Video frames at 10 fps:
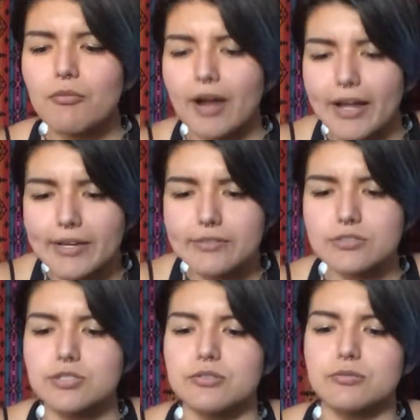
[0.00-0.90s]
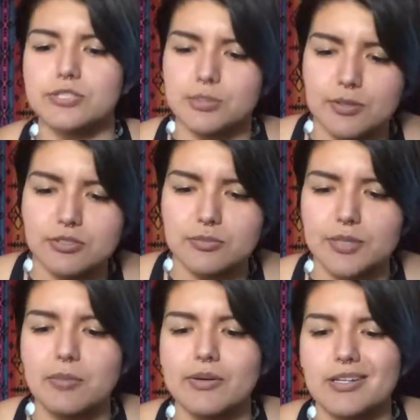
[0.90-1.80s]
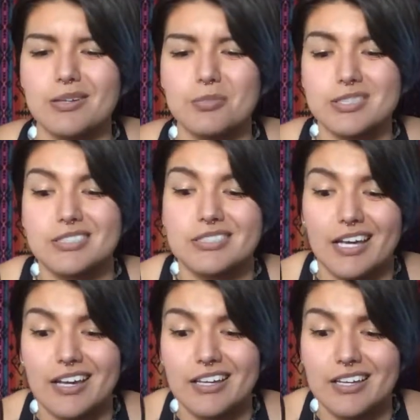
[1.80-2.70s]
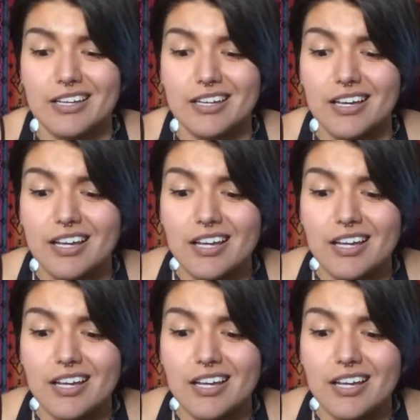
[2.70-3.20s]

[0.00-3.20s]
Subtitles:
right? So we're supposed to be abundant, but society